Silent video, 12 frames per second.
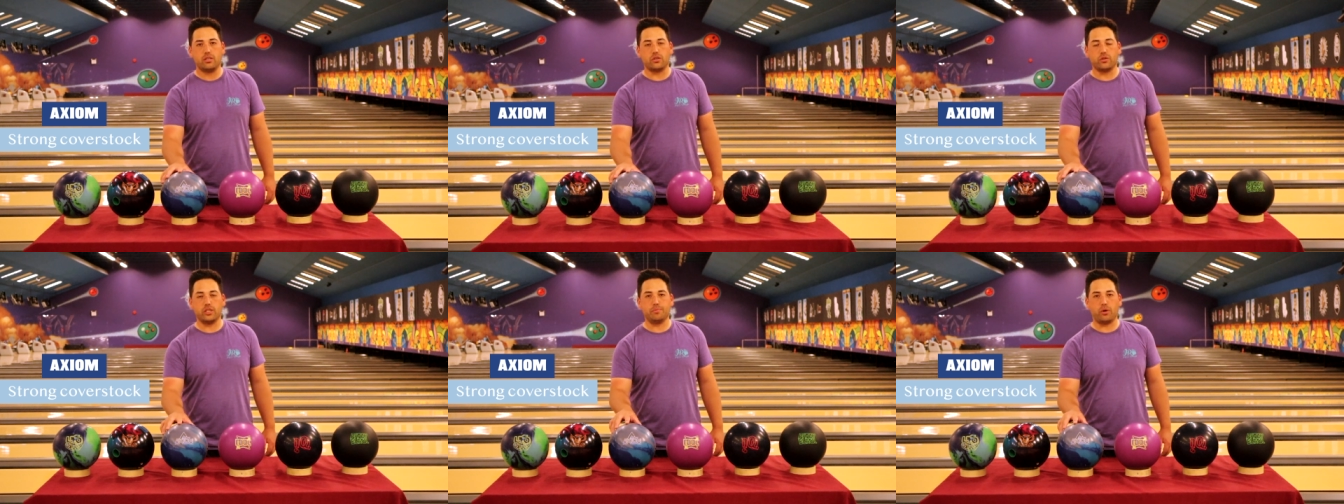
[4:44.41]
So
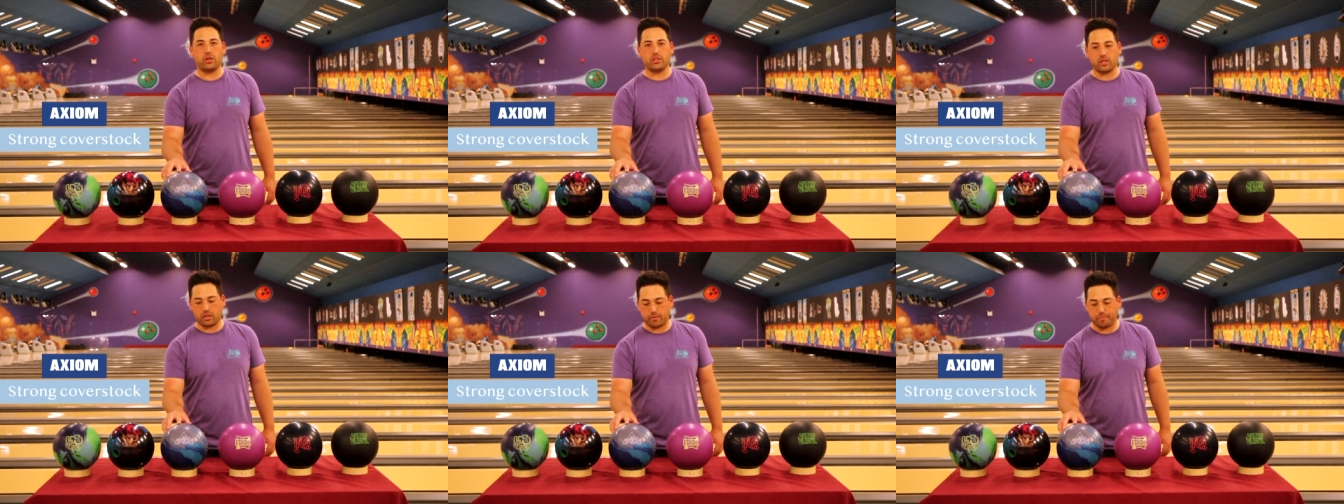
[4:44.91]
this ball is
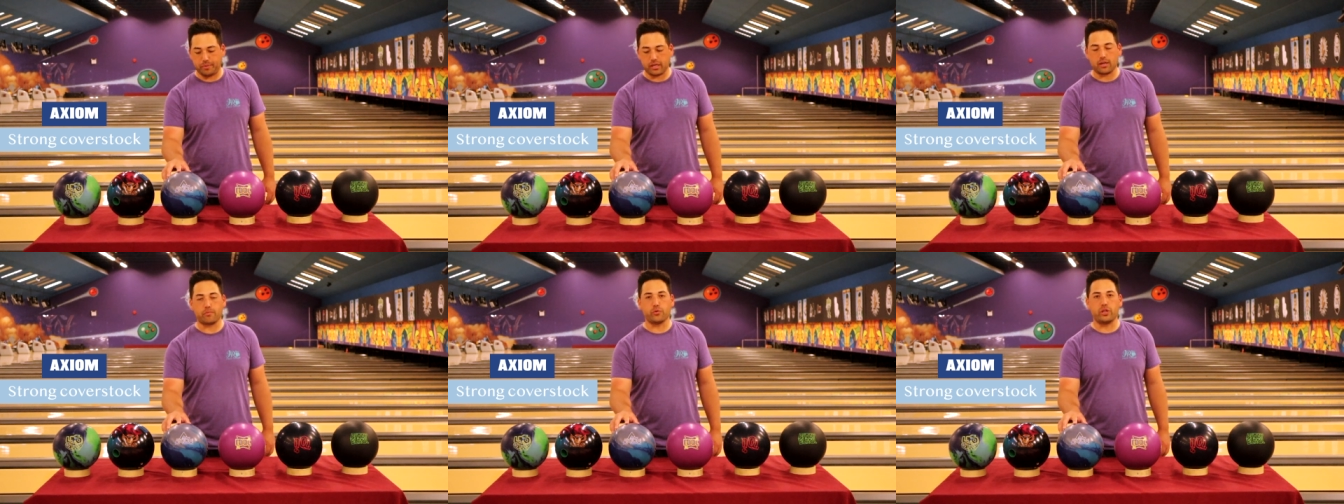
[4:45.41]
going to
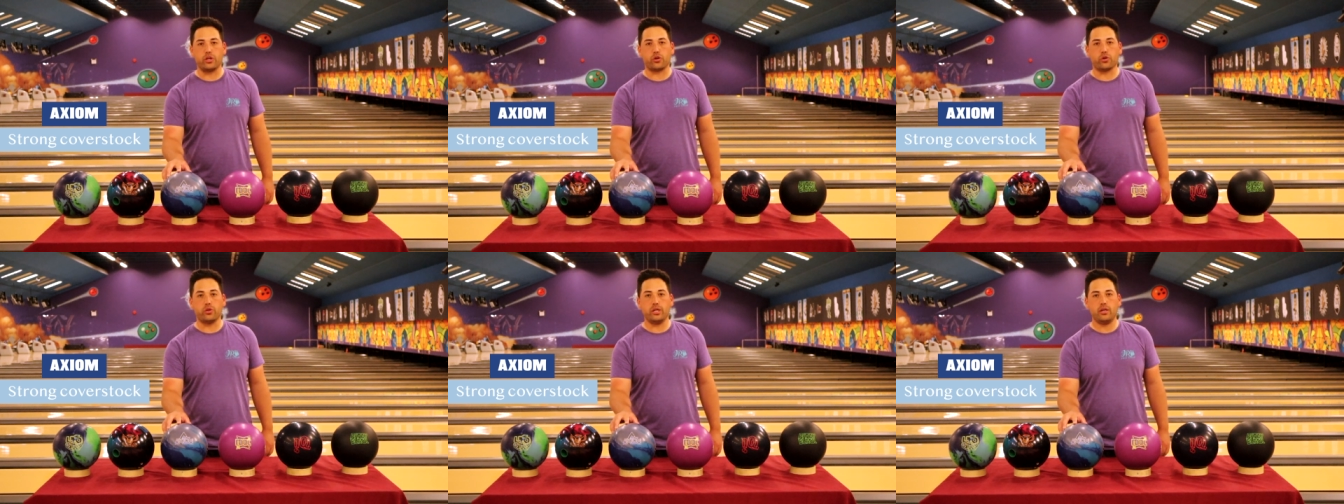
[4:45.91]
pick up really
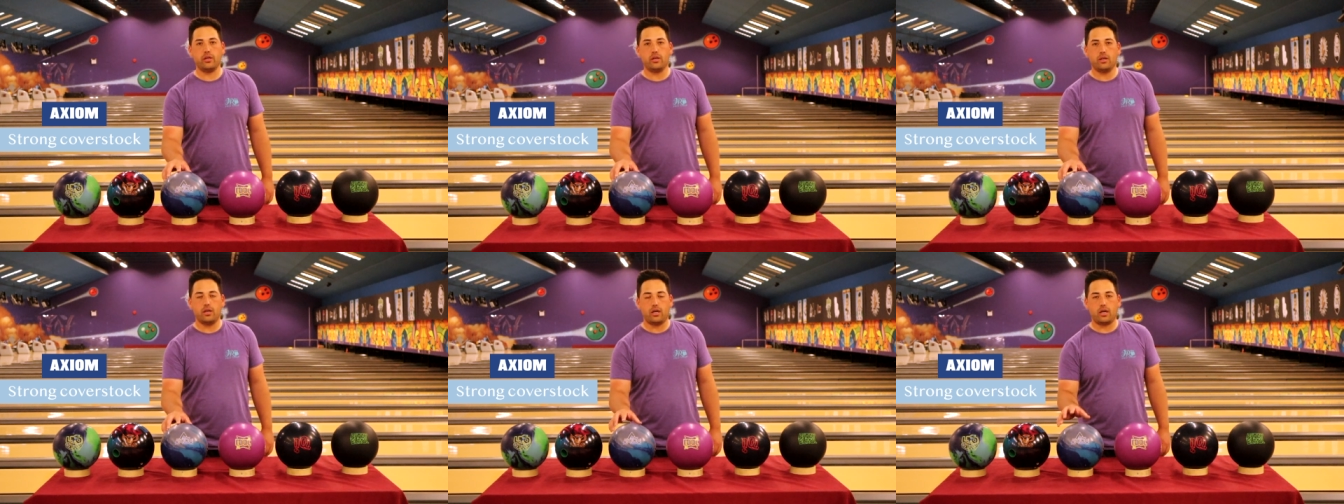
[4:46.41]
early,
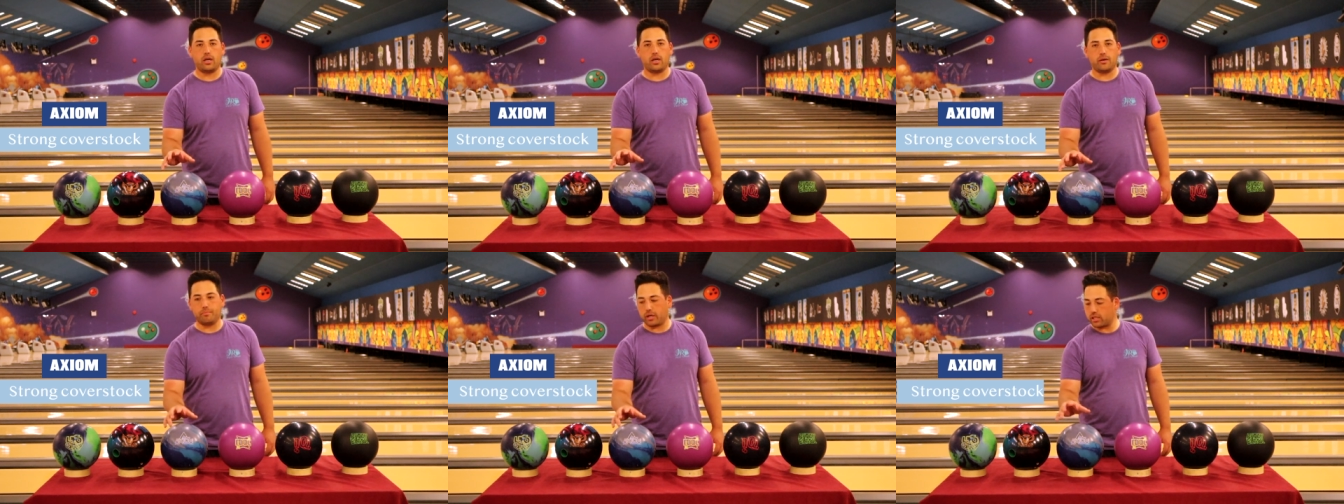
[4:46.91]

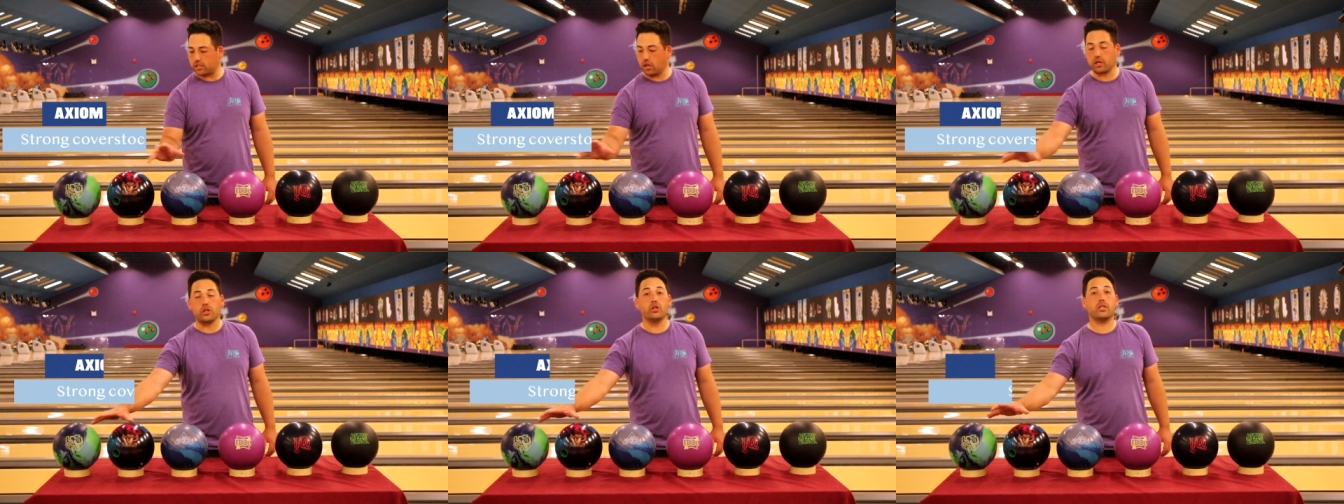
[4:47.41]
uh, but it's not
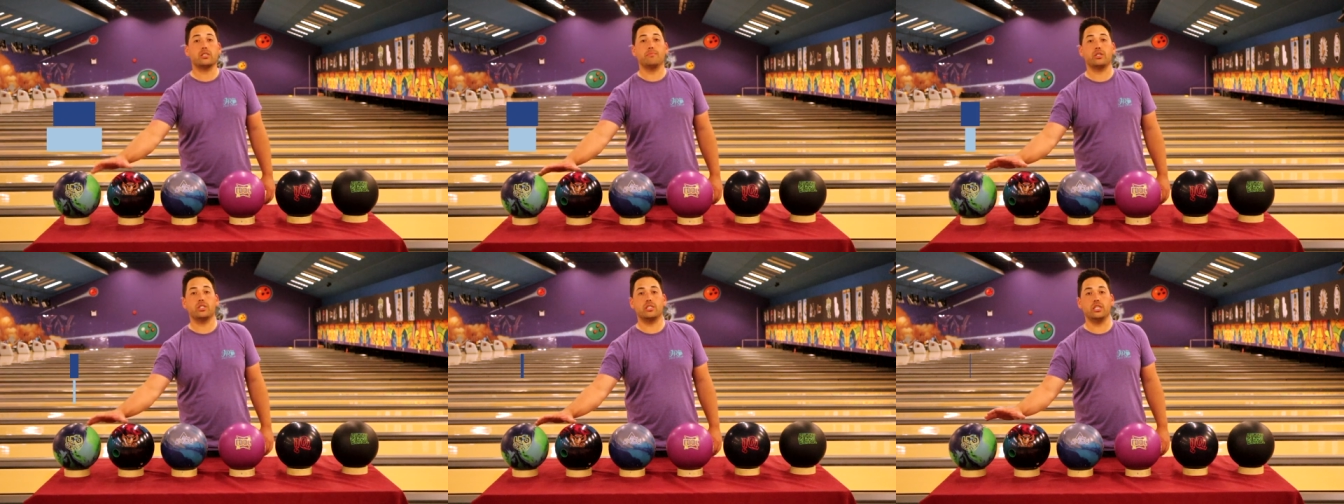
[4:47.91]
going to hook as
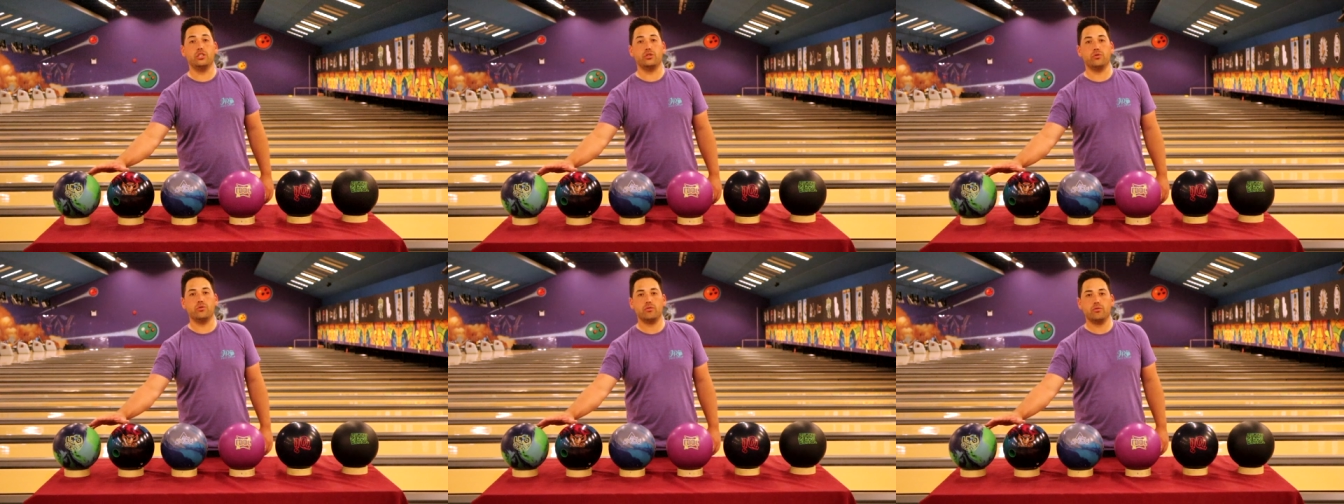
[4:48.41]
much as these
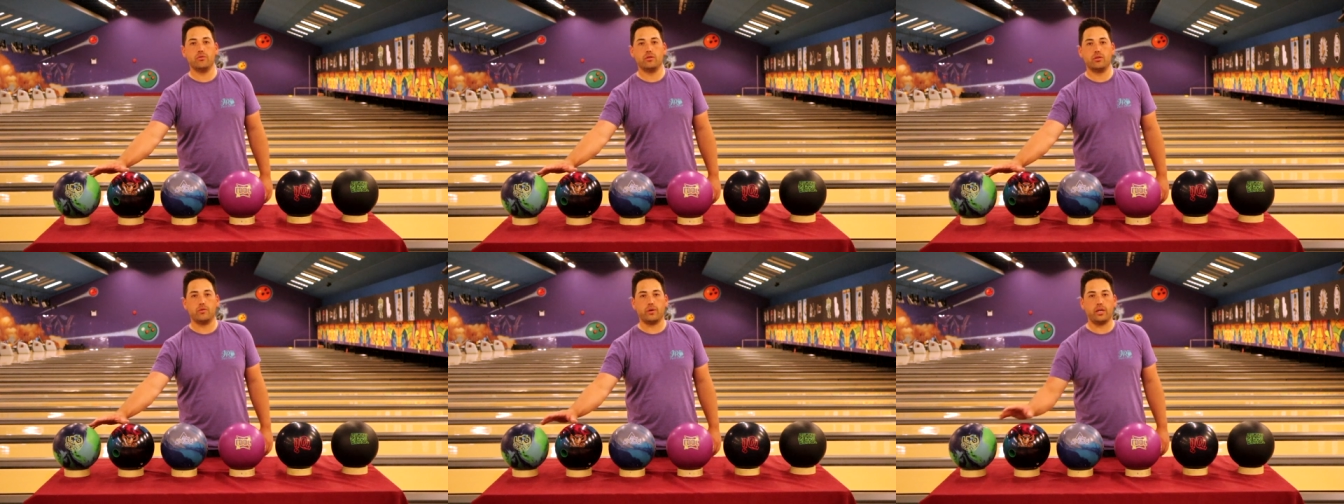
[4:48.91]
two,
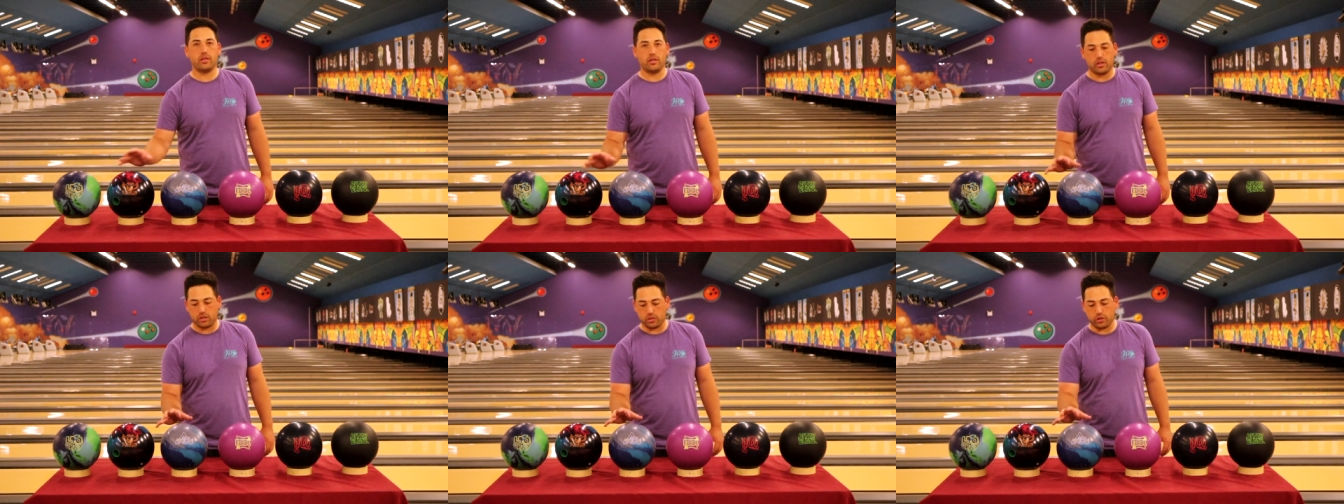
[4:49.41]
right?
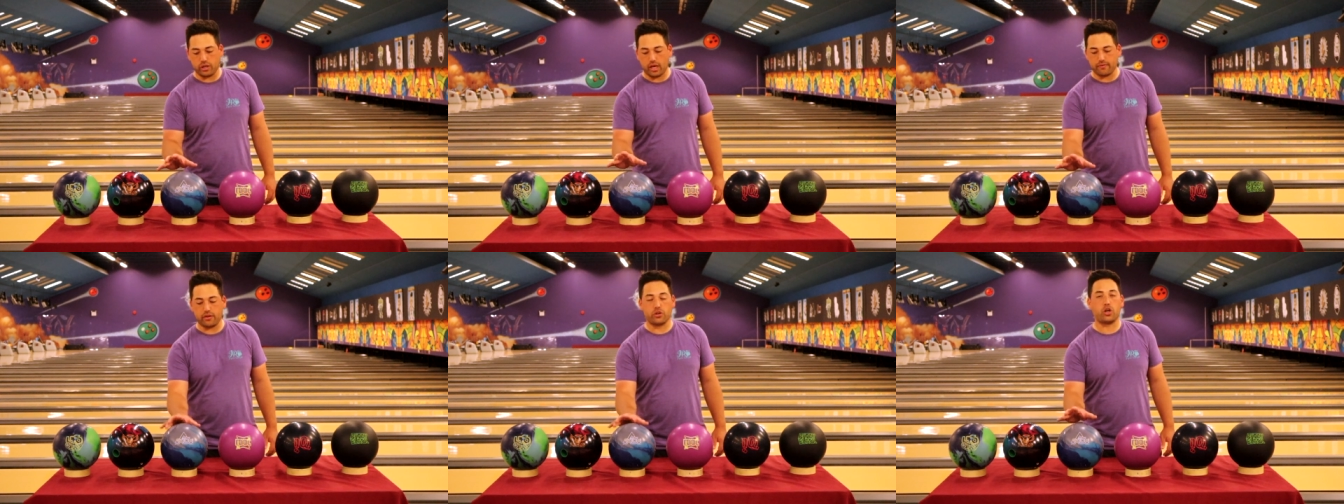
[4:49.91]
So you
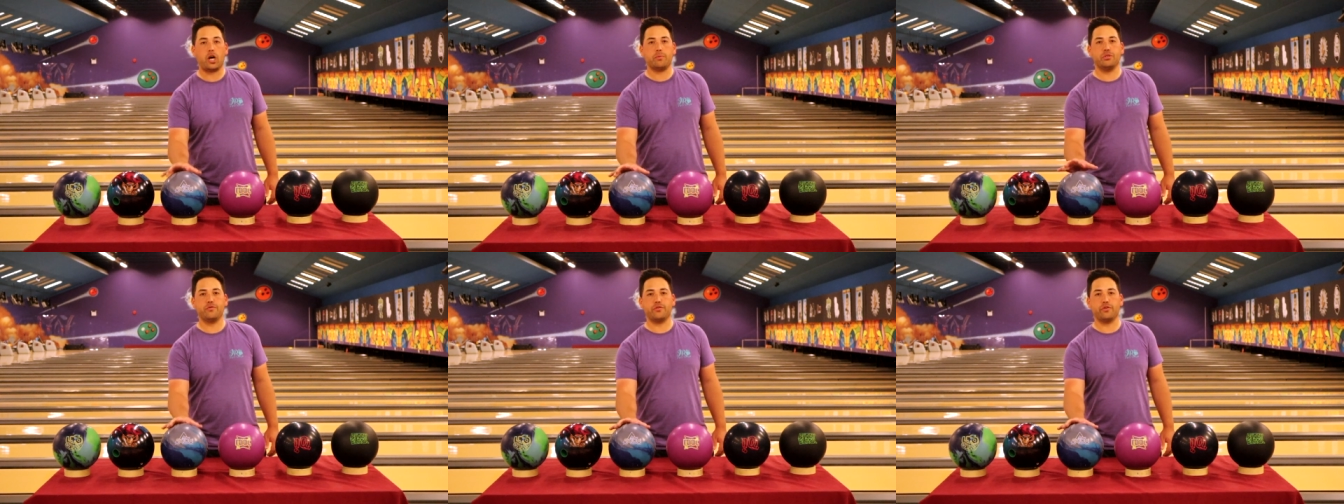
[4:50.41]
have another
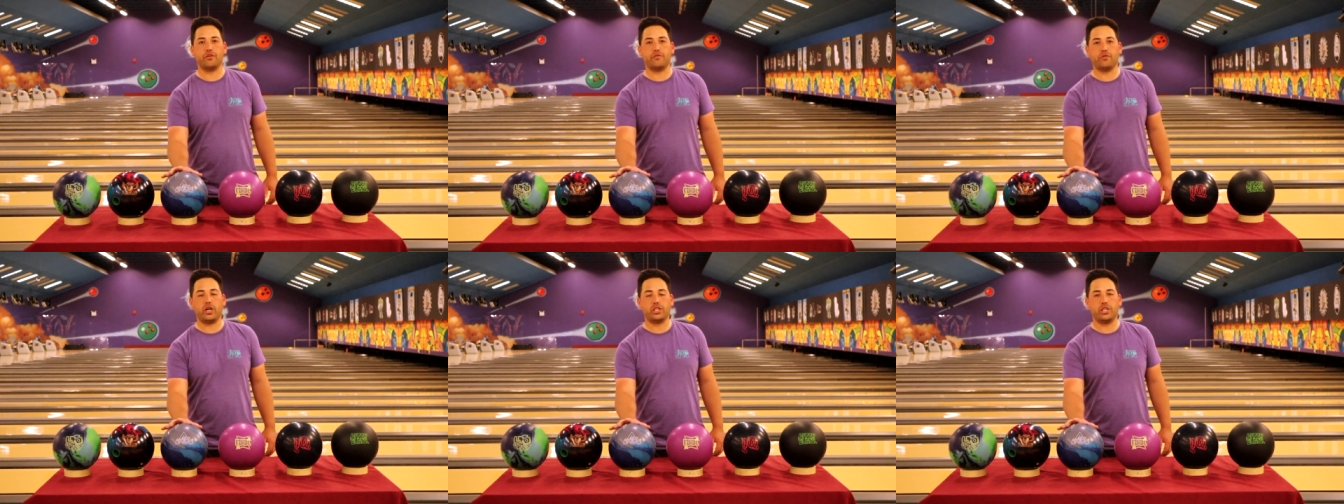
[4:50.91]
option for the
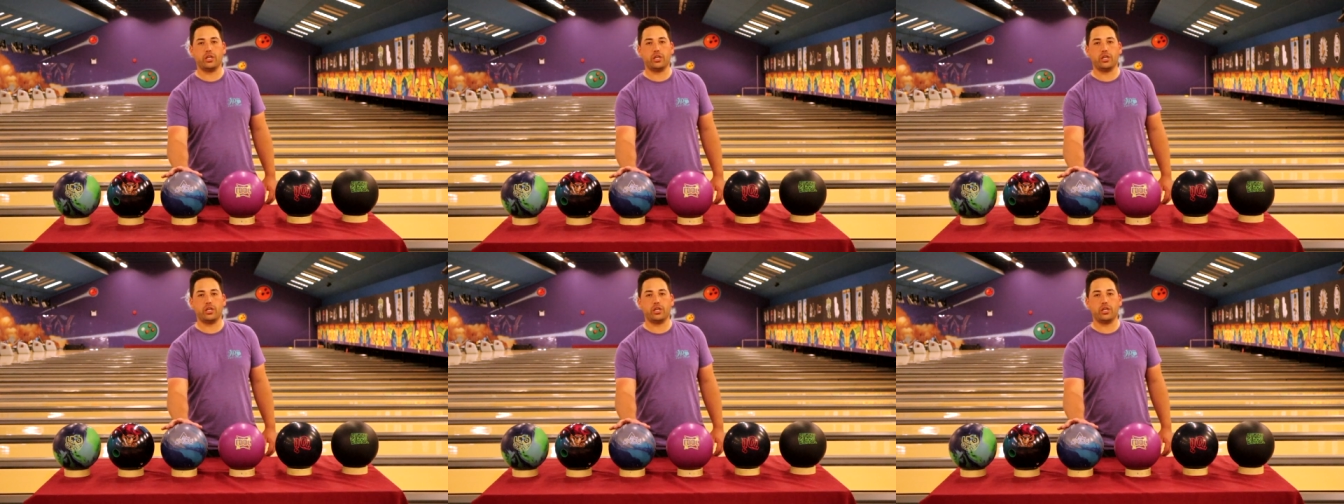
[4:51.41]
fresh